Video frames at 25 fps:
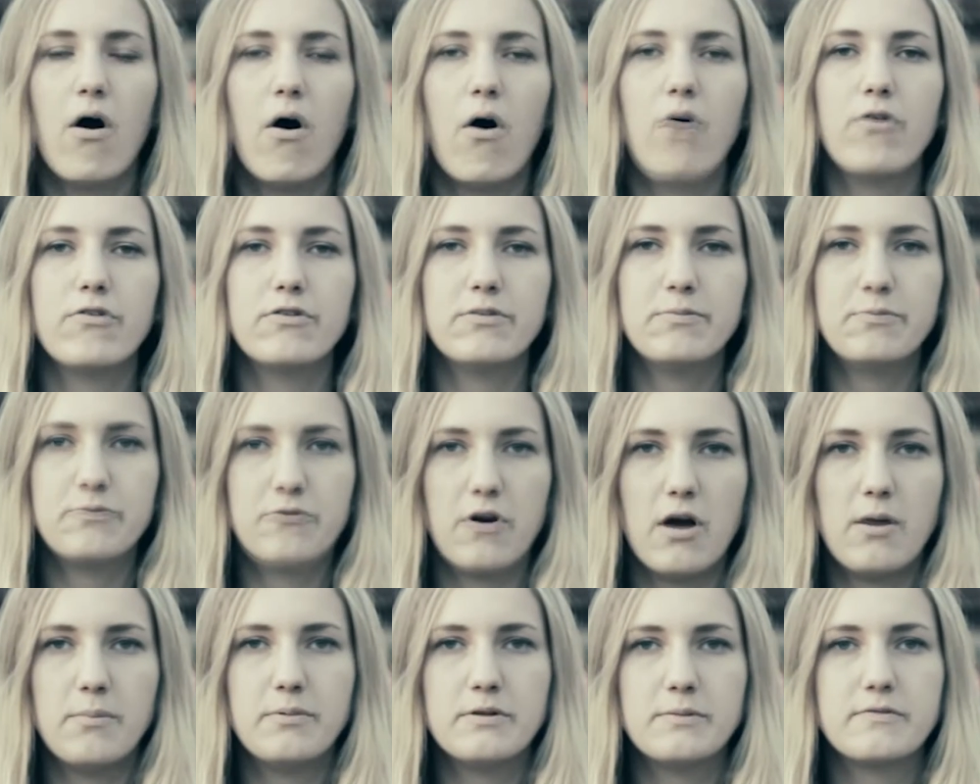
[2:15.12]
All the
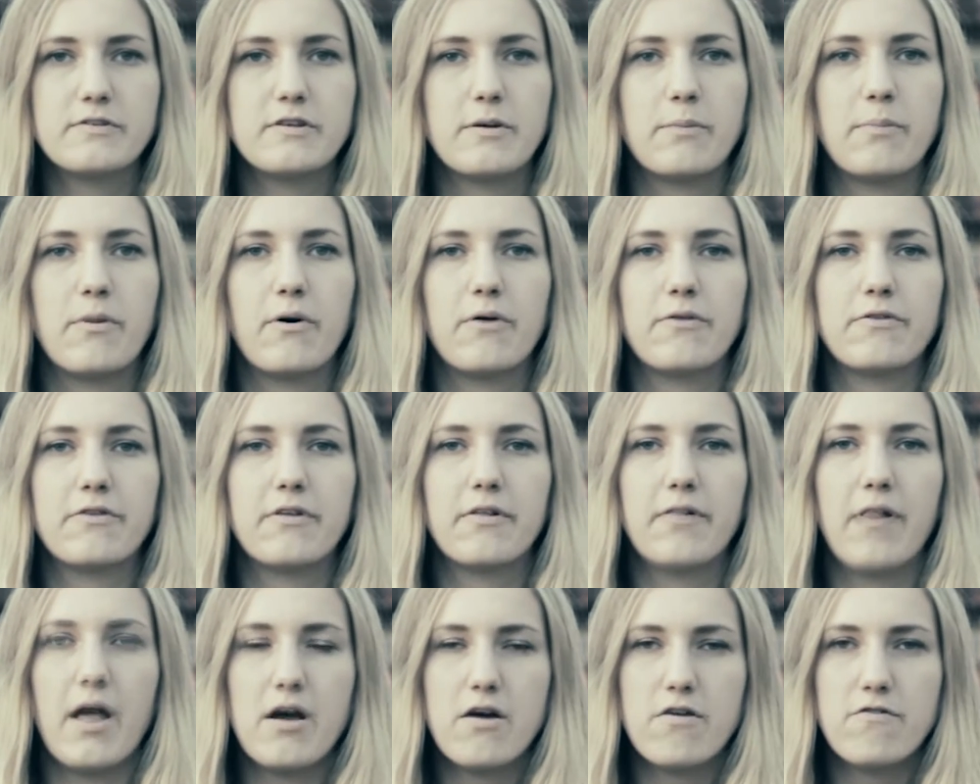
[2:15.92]
problems about the
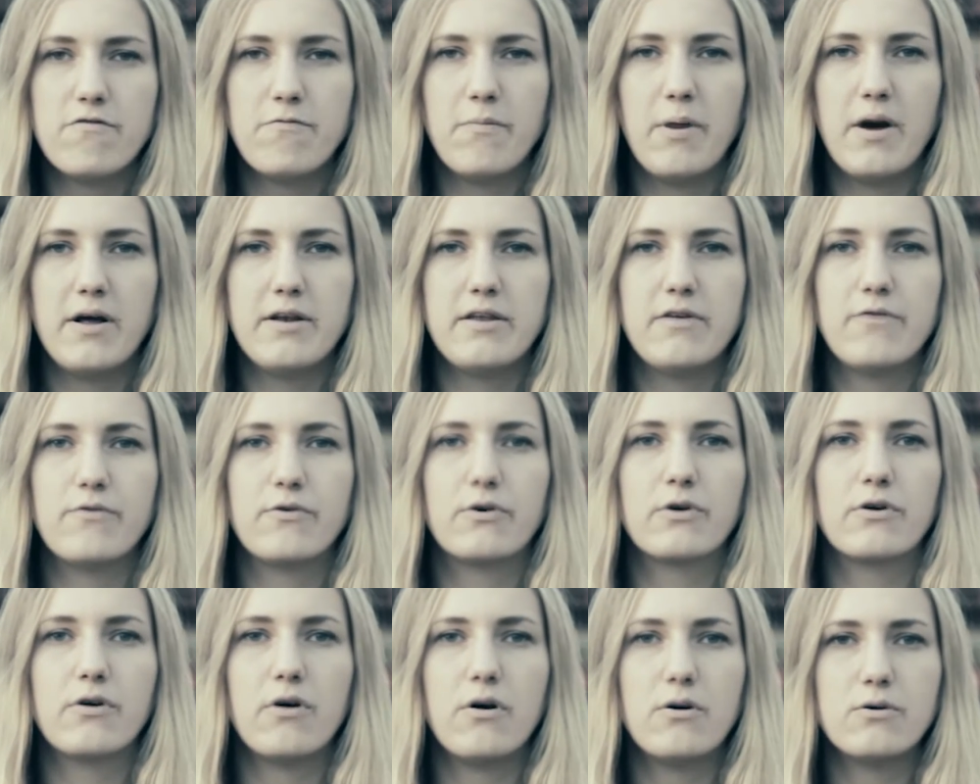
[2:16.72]
lack of money
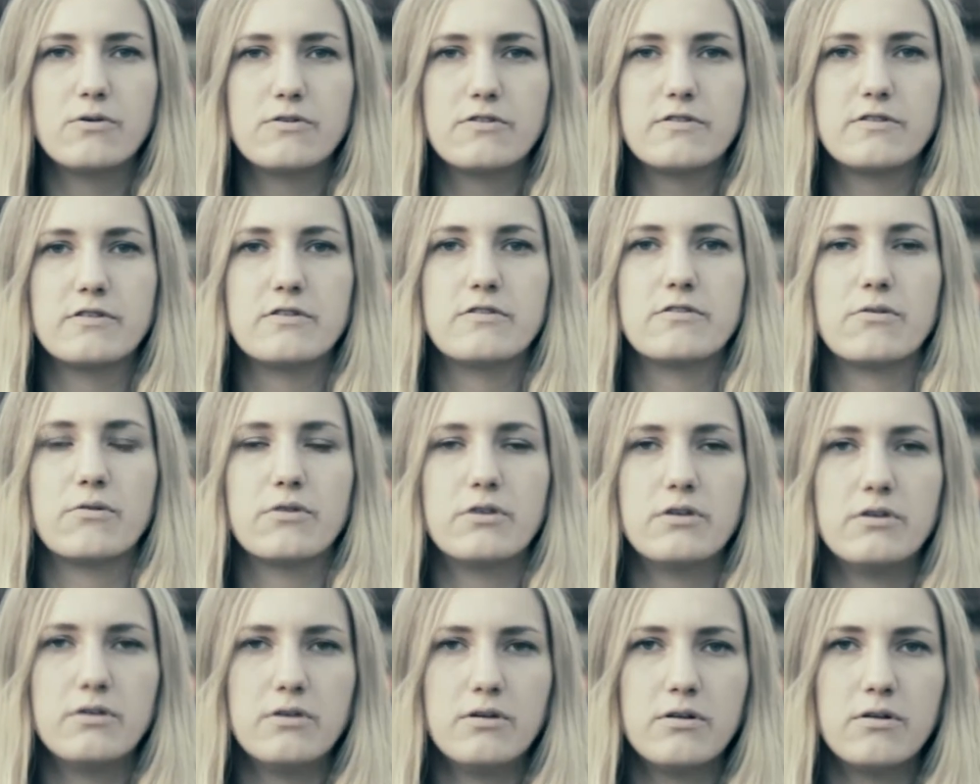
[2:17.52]
were caused since
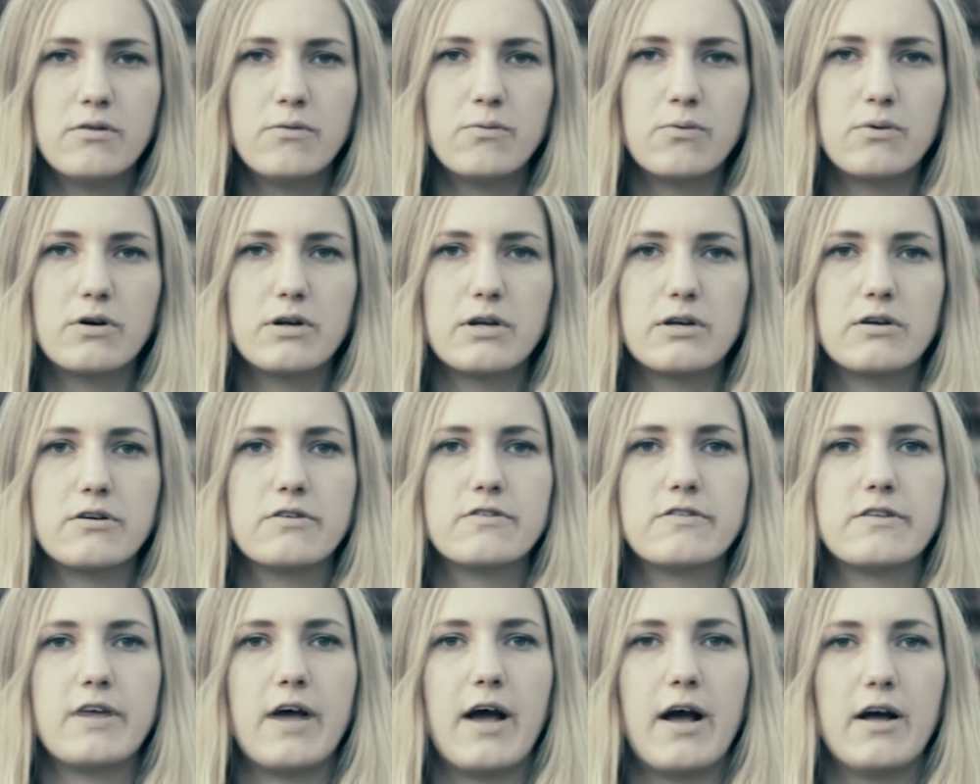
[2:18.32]
ordinary
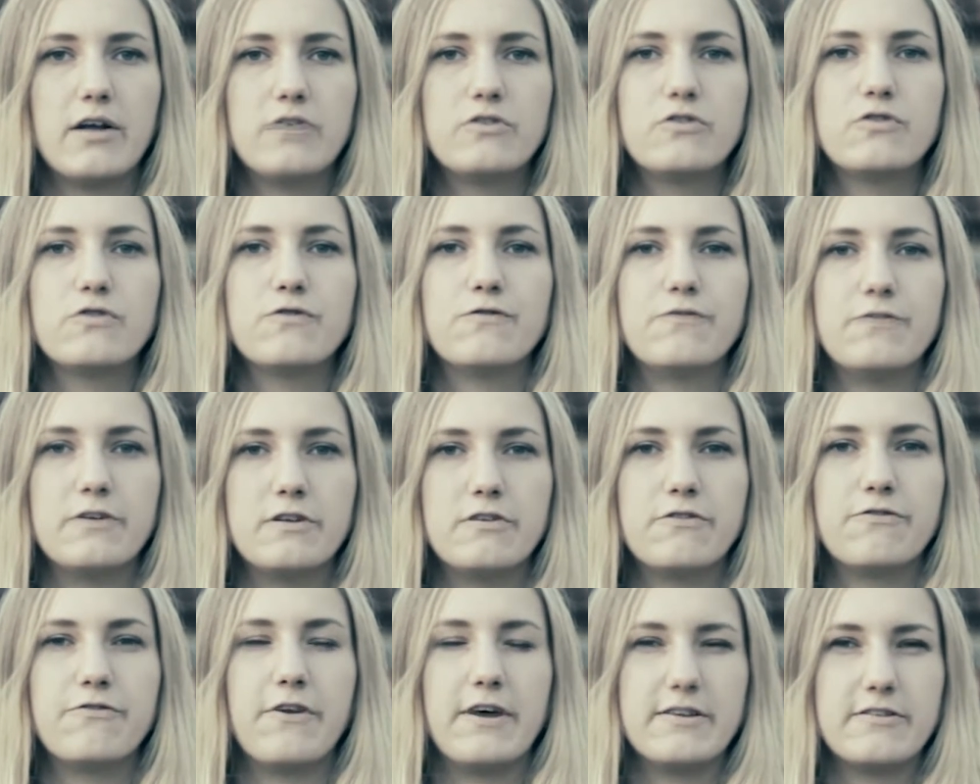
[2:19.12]
workers had to
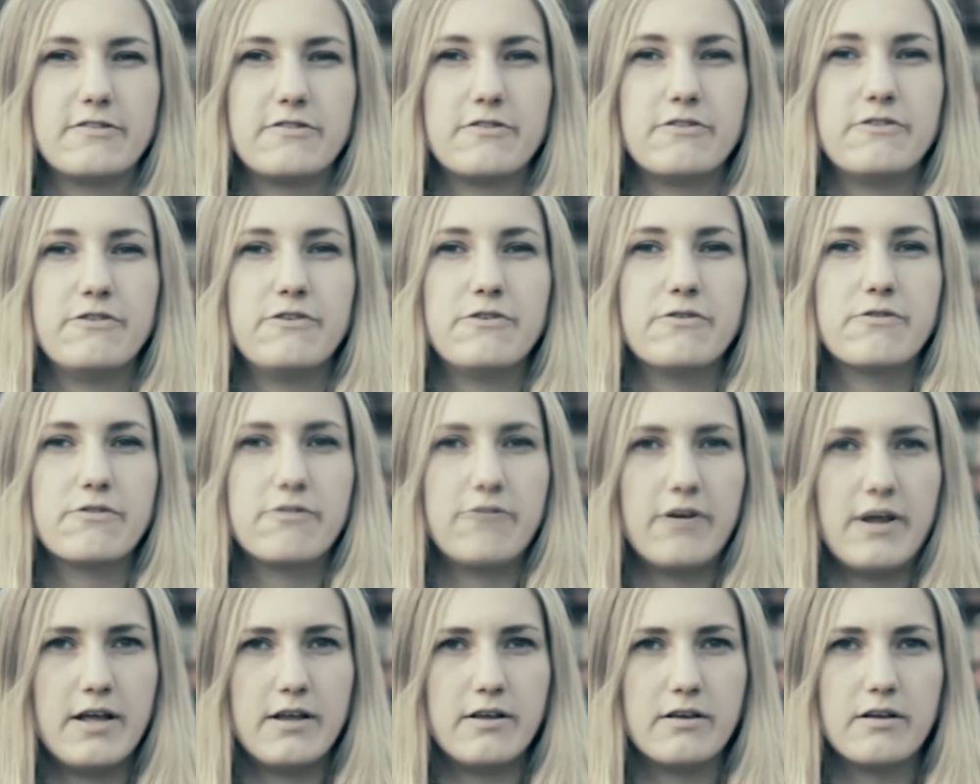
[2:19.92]
feed faster in
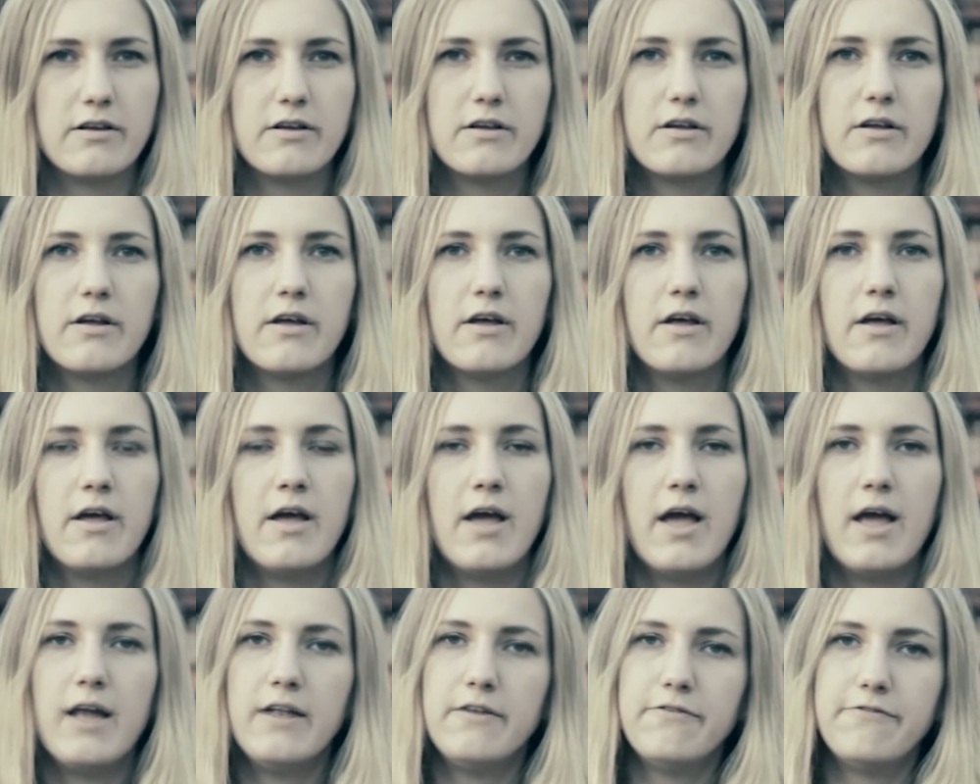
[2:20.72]
Ukraine.
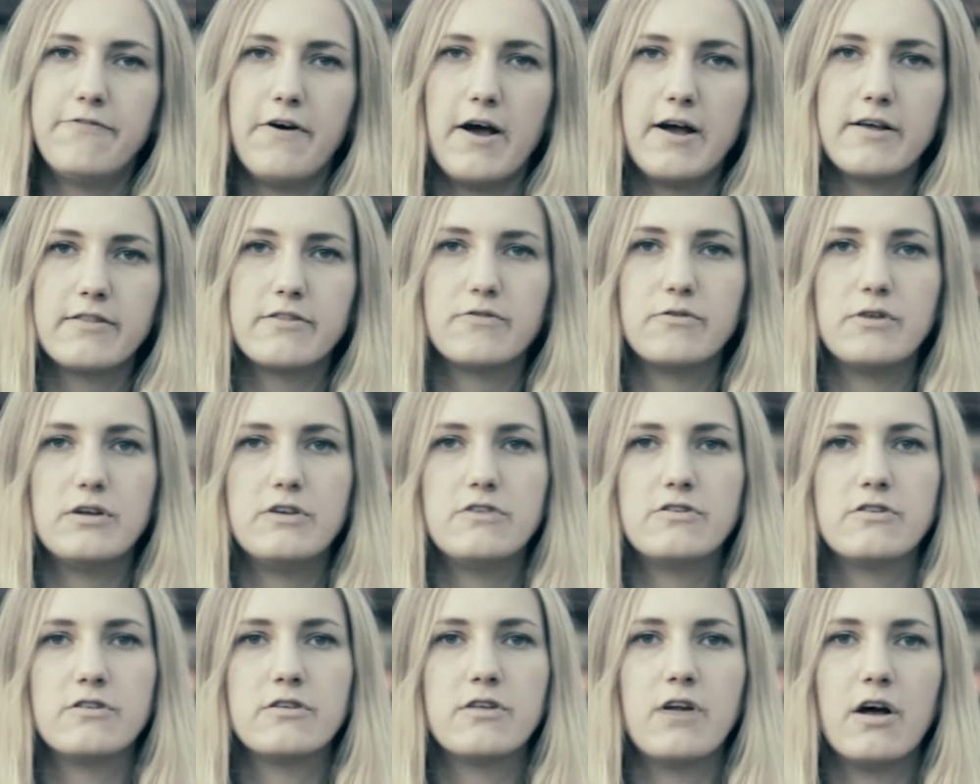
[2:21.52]
In fact, the
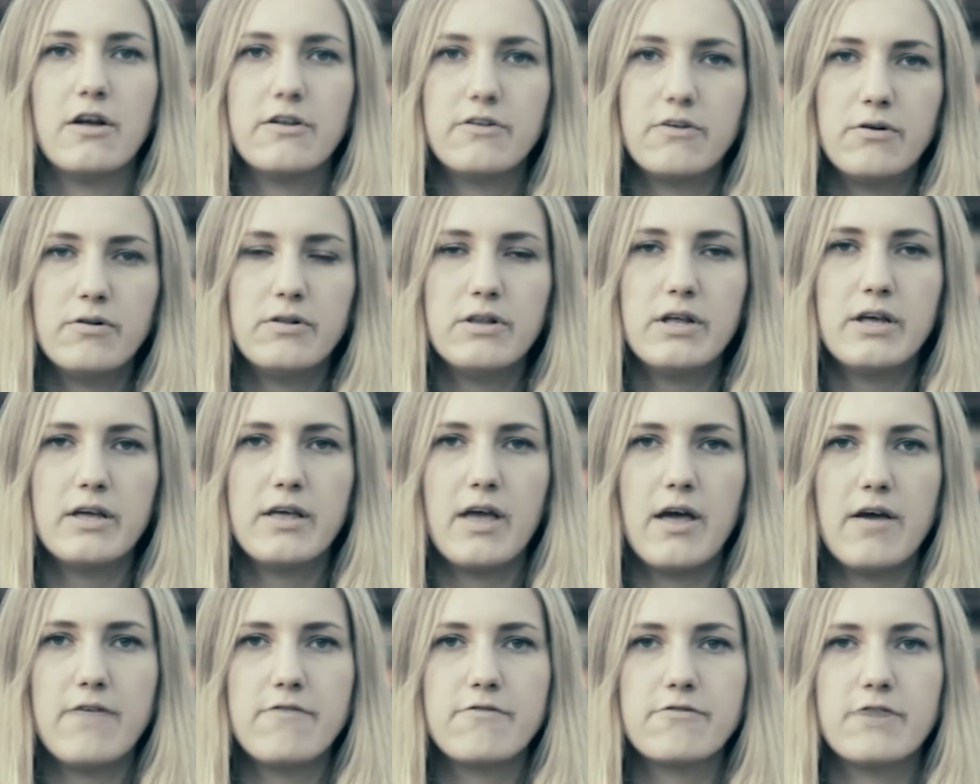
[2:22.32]
region not only
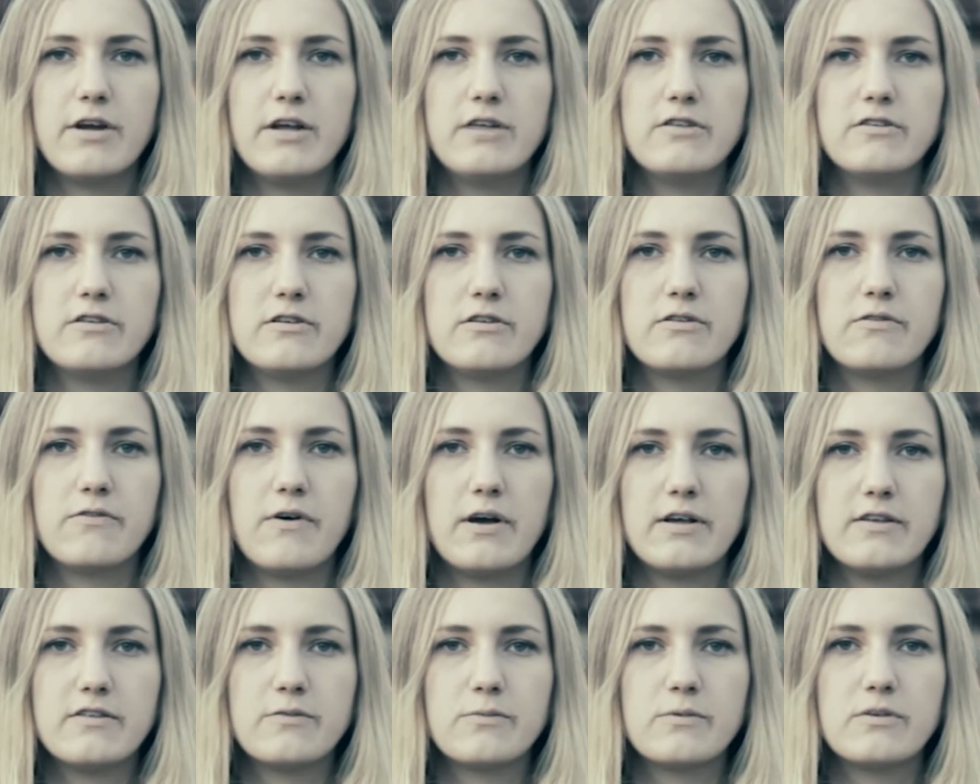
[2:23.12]
gave great
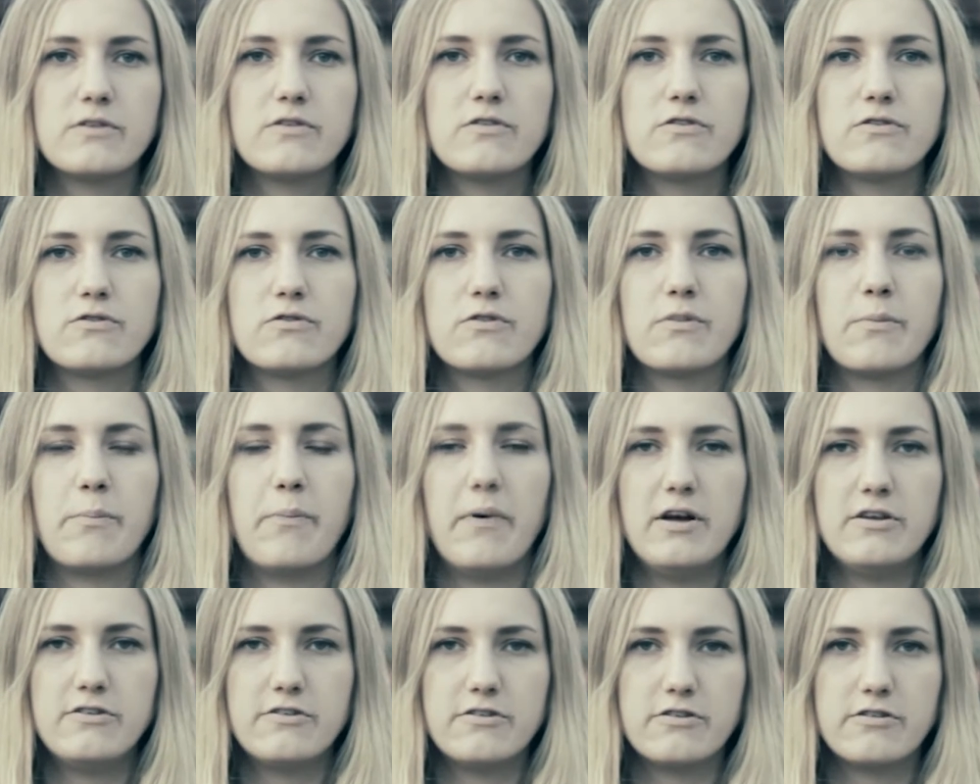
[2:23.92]
investments to the
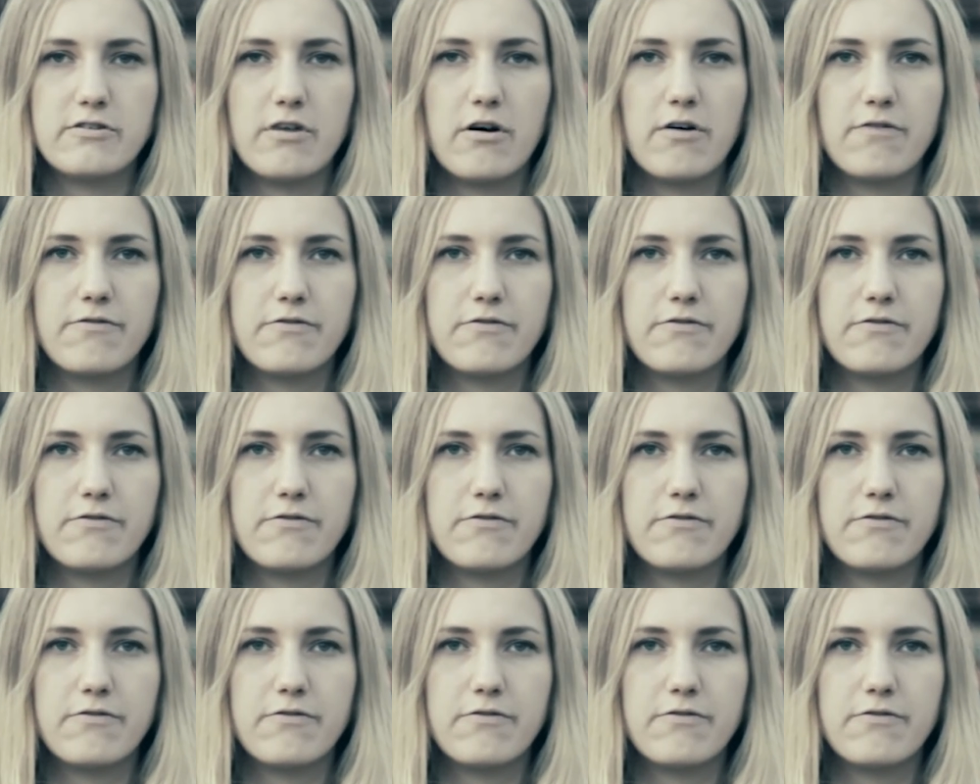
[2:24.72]
budget of